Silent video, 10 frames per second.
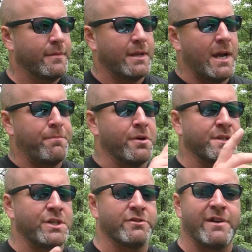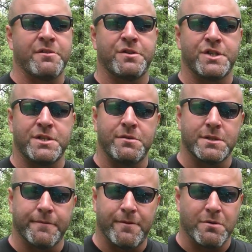I personally just rather just
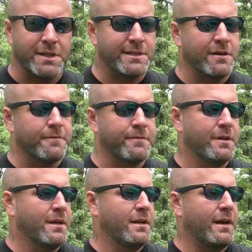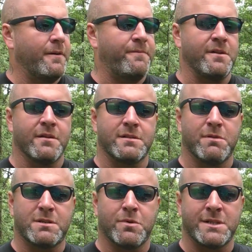use the phone itself. I feel it's
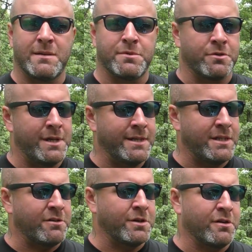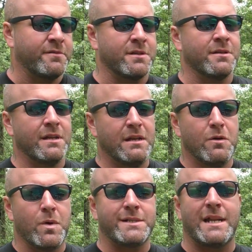much more simpler and easier, and don't have to
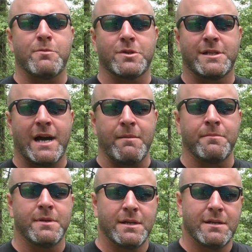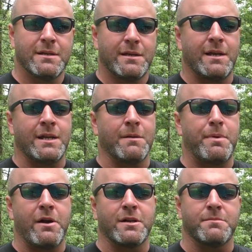waste any more time getting it
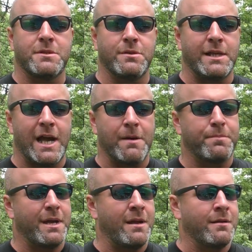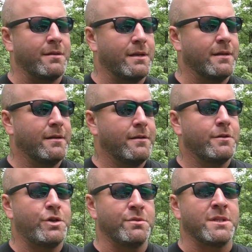paired up to the app and
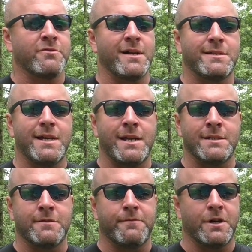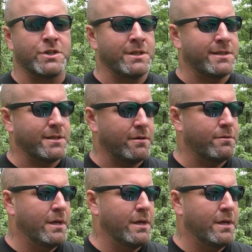choosing the right settings and functions. So